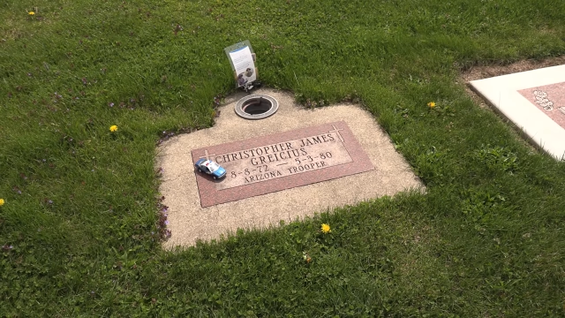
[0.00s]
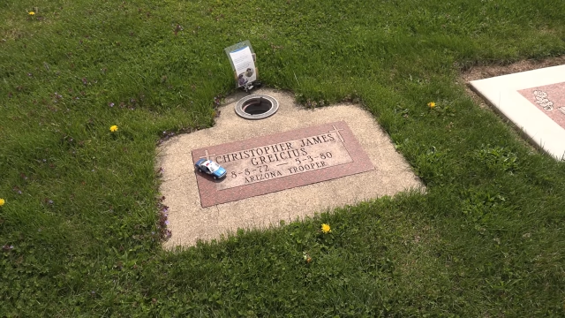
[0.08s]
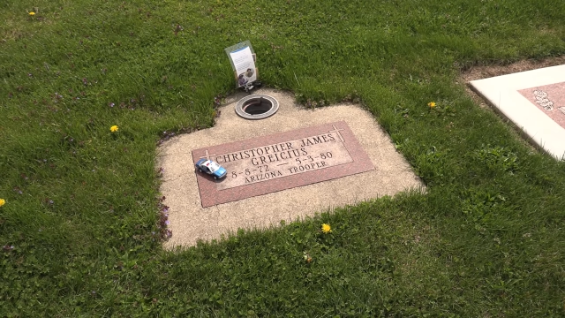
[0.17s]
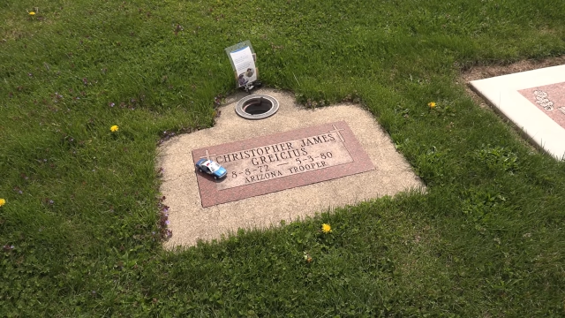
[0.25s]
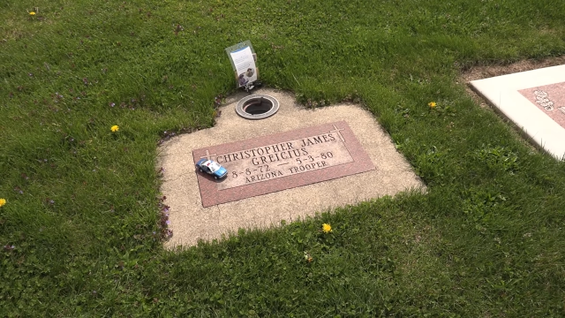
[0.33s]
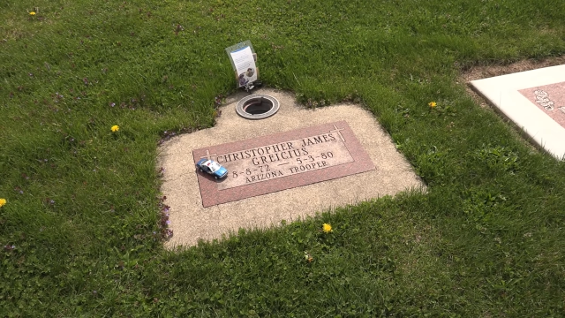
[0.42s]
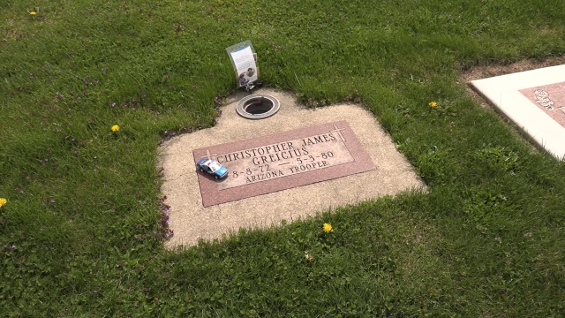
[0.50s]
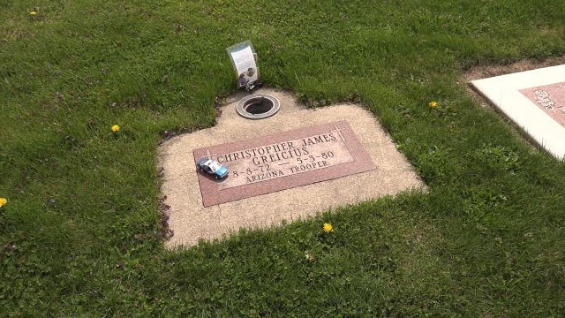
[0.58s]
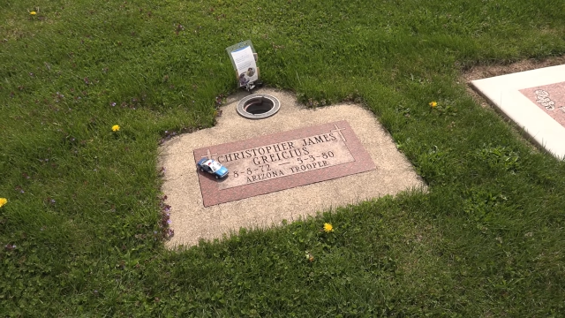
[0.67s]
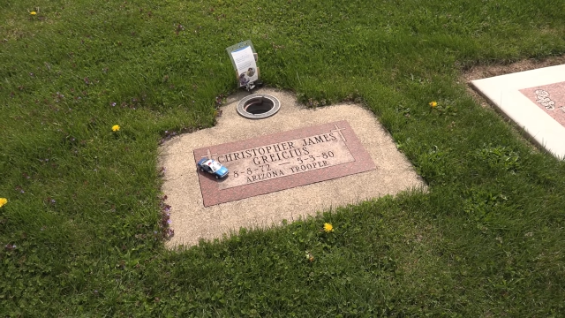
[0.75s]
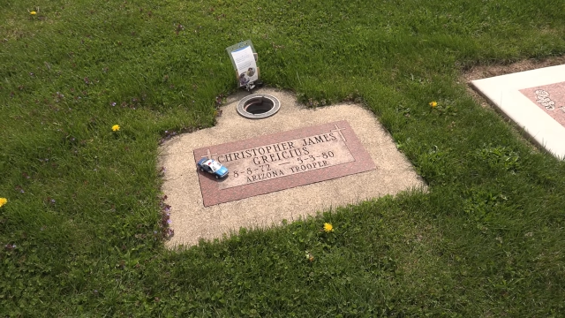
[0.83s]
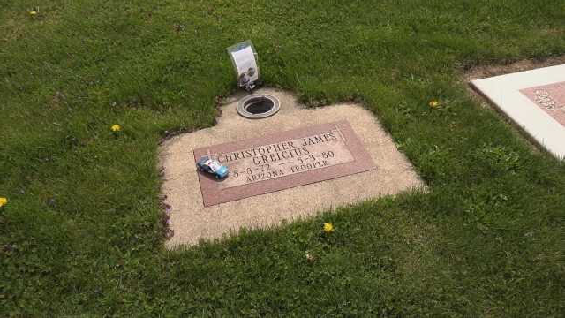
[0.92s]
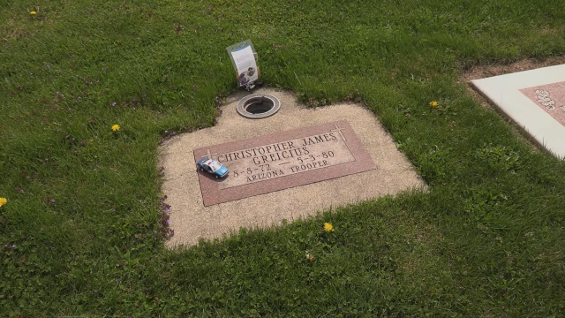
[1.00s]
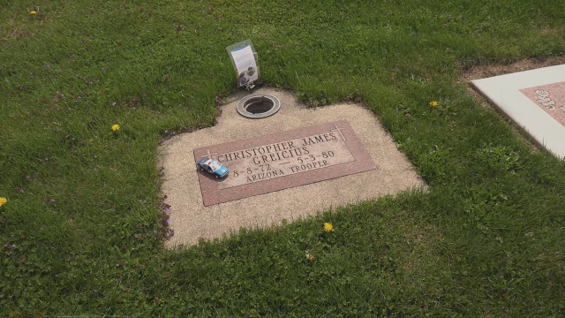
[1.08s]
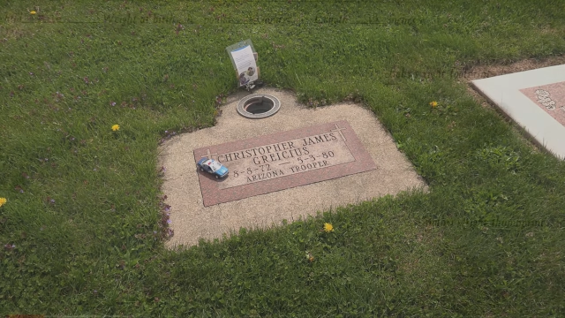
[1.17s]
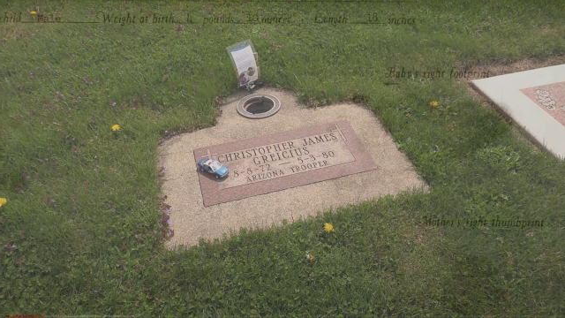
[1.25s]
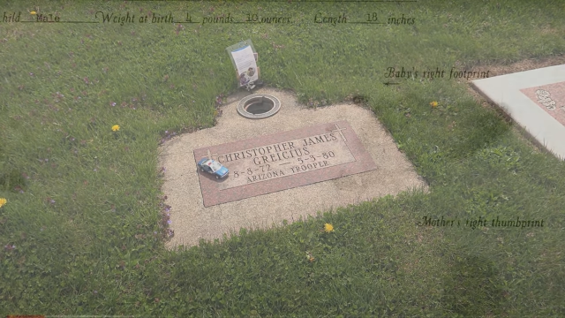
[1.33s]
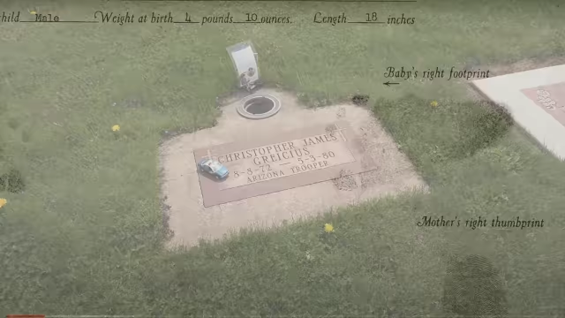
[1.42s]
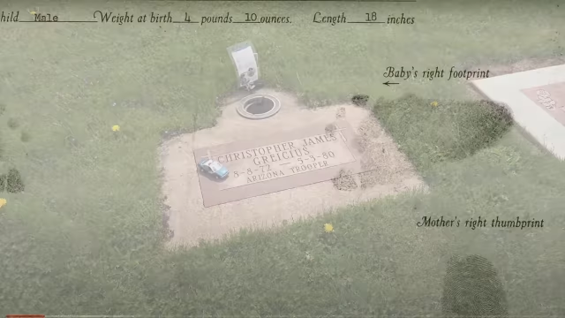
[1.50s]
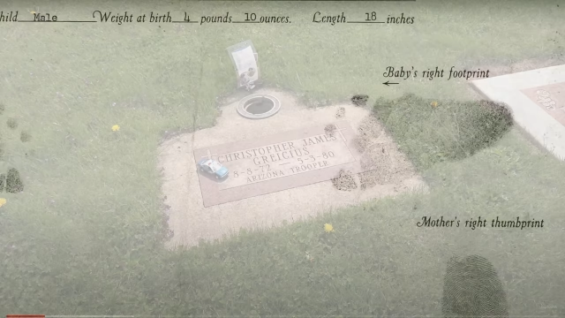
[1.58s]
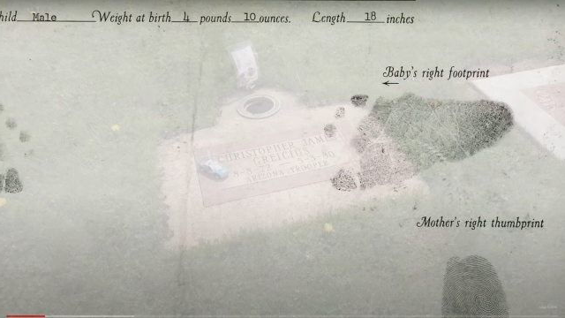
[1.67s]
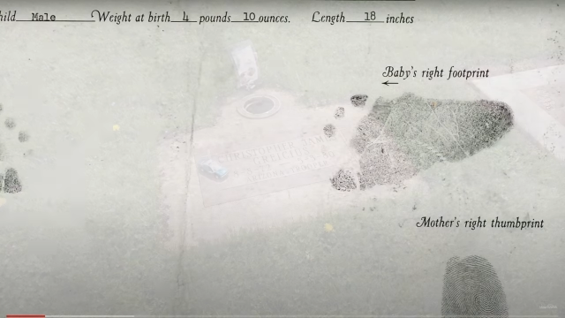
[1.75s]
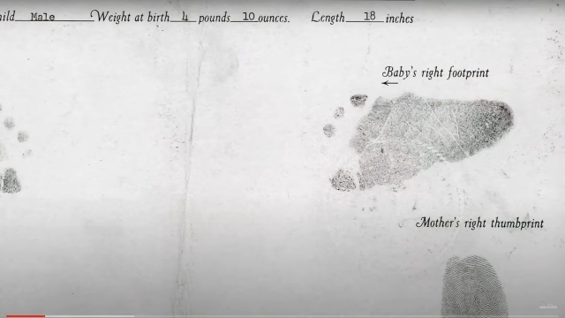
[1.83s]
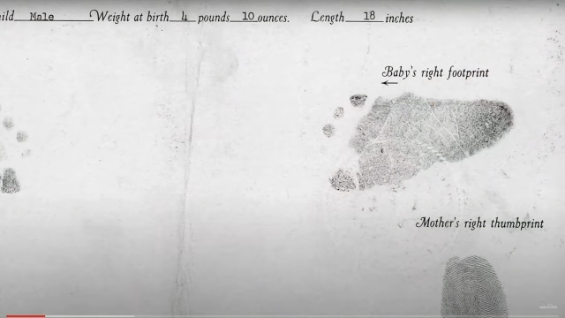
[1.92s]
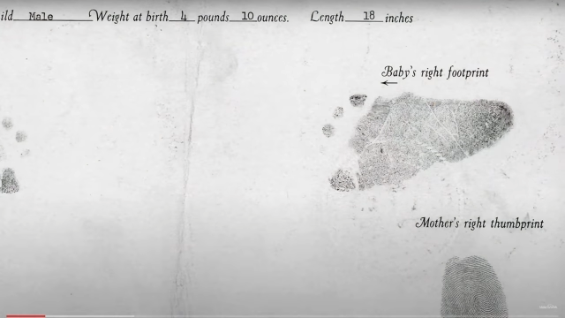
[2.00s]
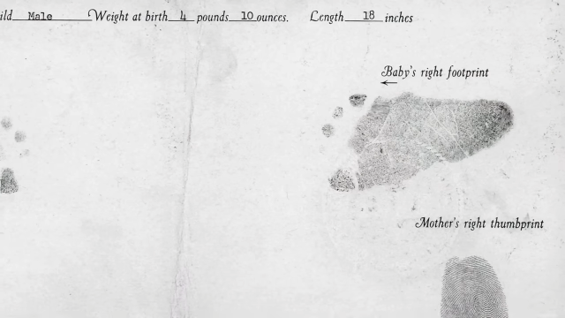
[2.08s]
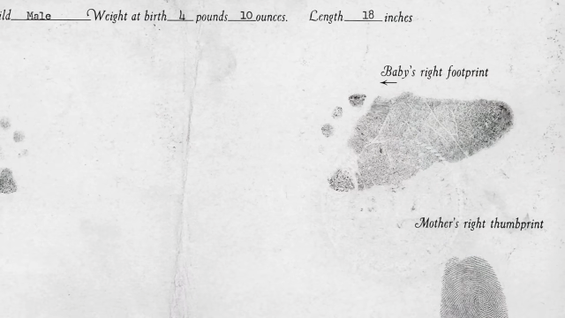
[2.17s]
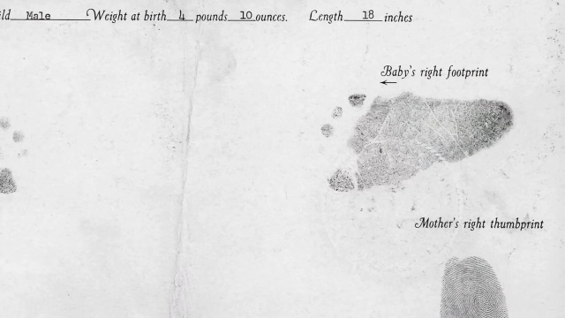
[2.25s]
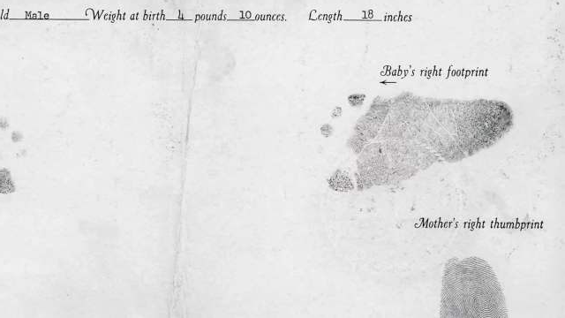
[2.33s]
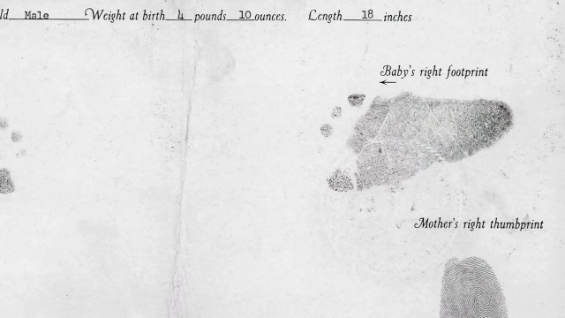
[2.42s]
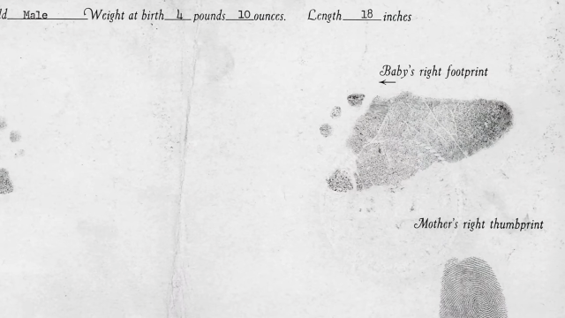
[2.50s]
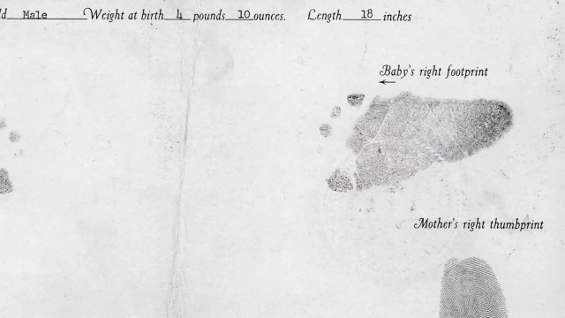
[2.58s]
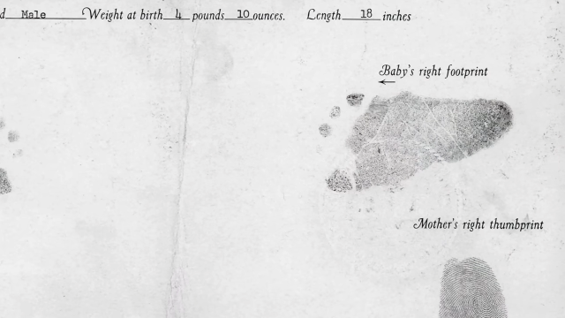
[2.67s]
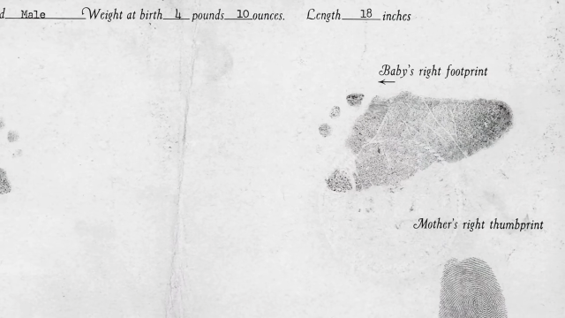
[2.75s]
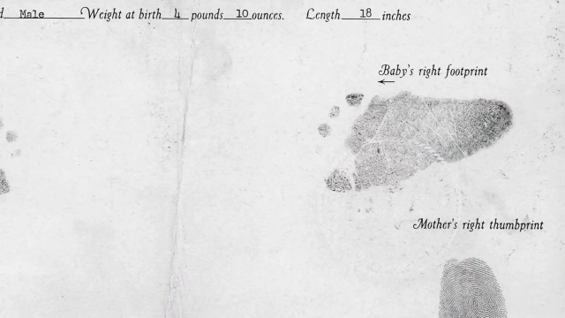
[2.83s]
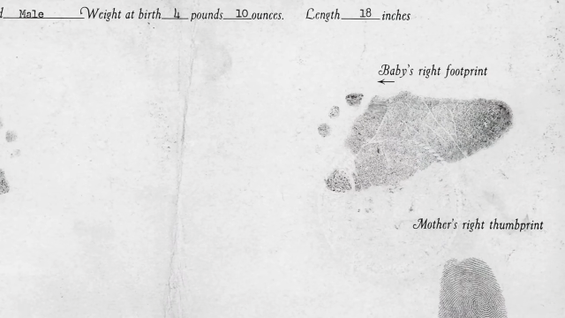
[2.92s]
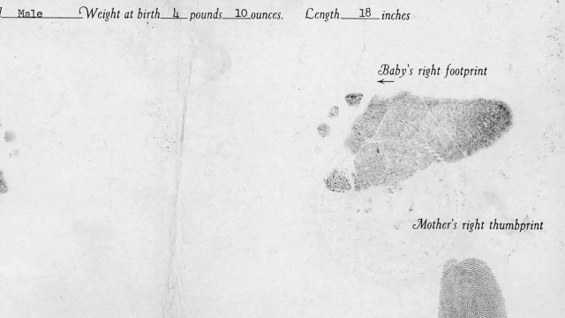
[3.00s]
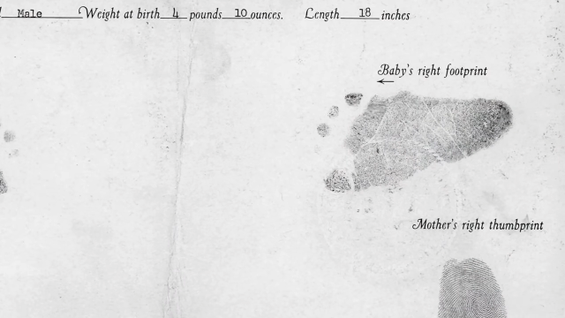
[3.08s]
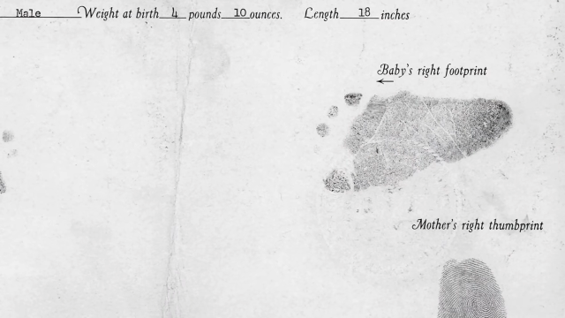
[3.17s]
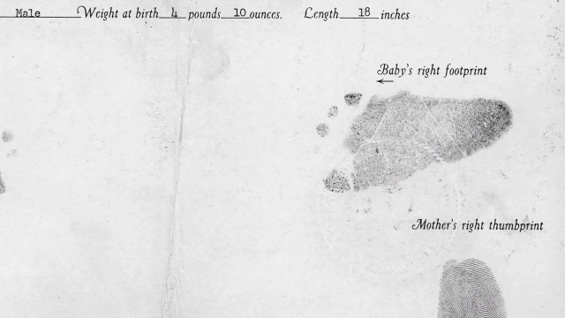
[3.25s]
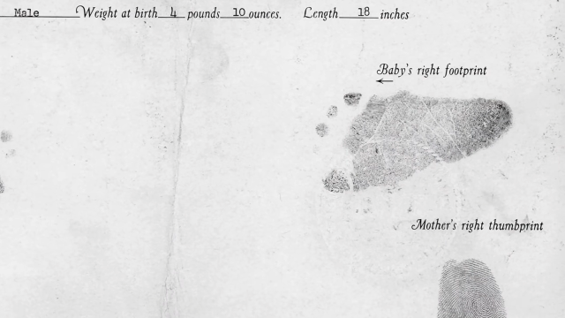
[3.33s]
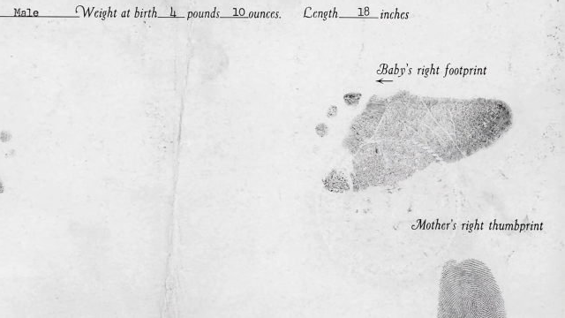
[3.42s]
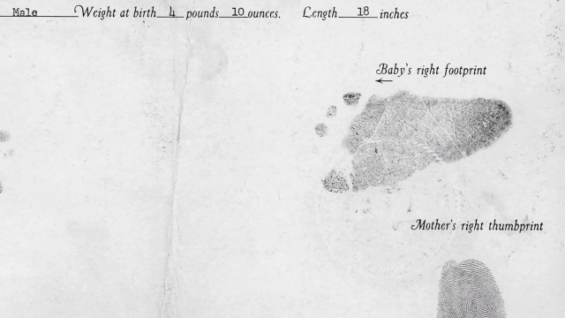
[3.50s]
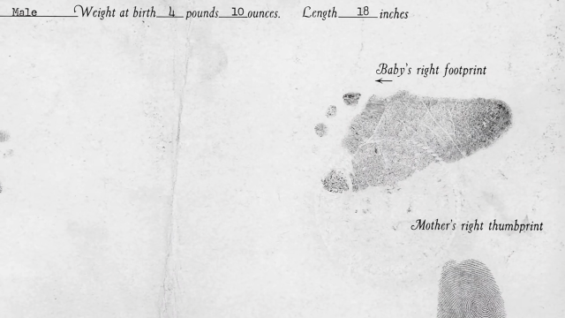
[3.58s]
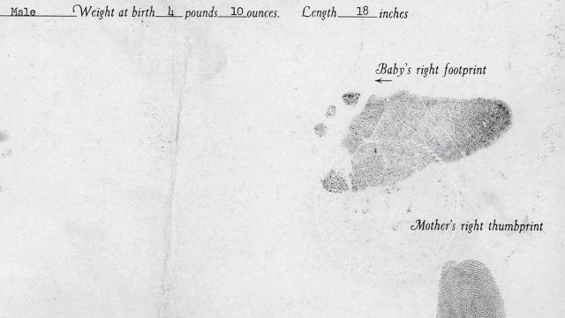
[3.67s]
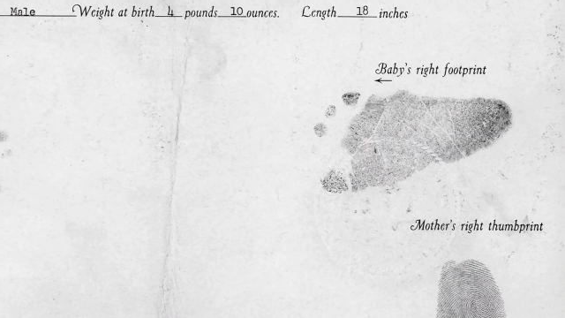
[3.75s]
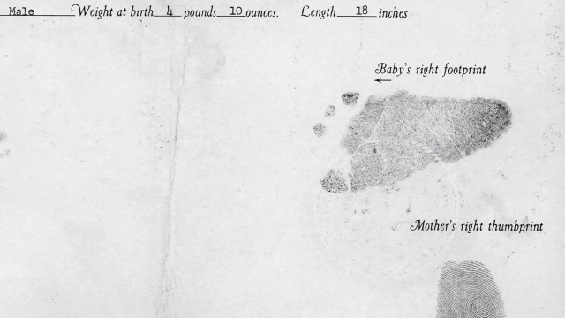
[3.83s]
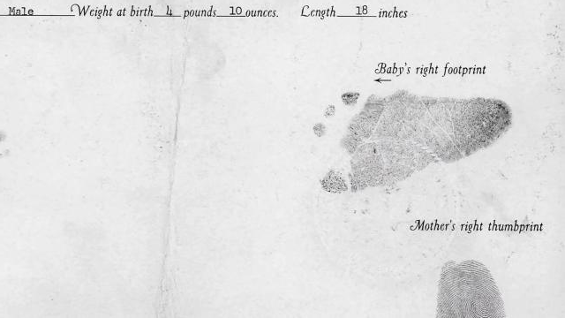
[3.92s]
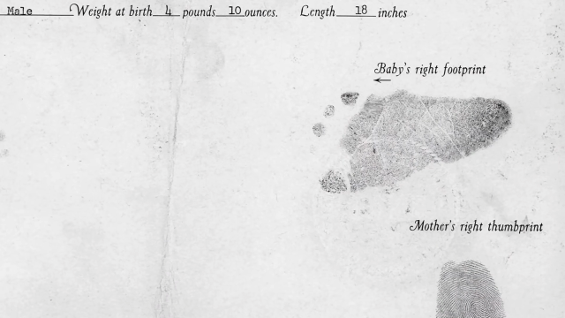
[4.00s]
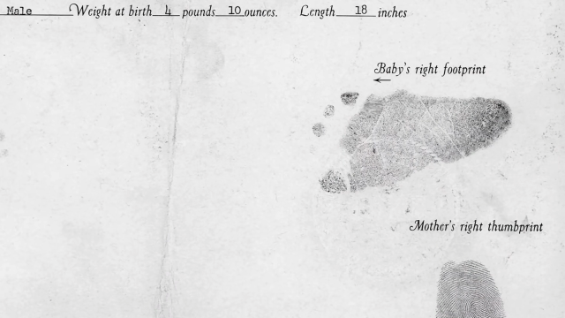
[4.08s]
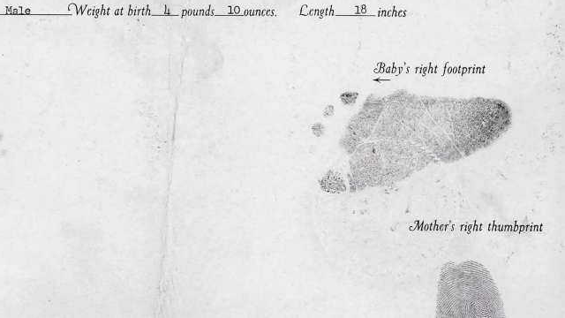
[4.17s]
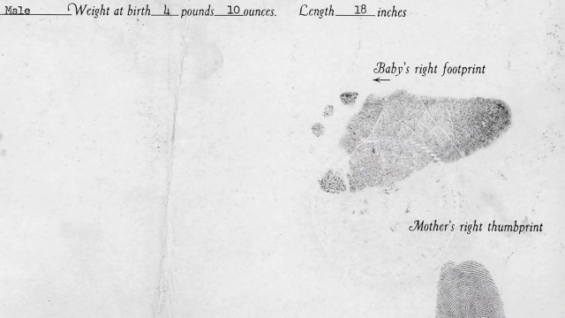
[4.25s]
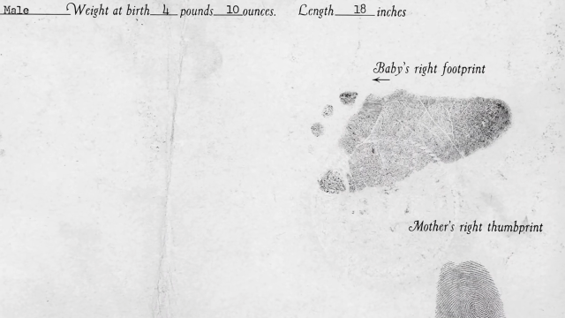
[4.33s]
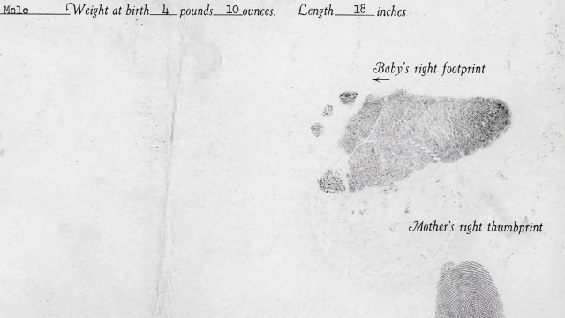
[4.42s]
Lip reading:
(no speaker visible)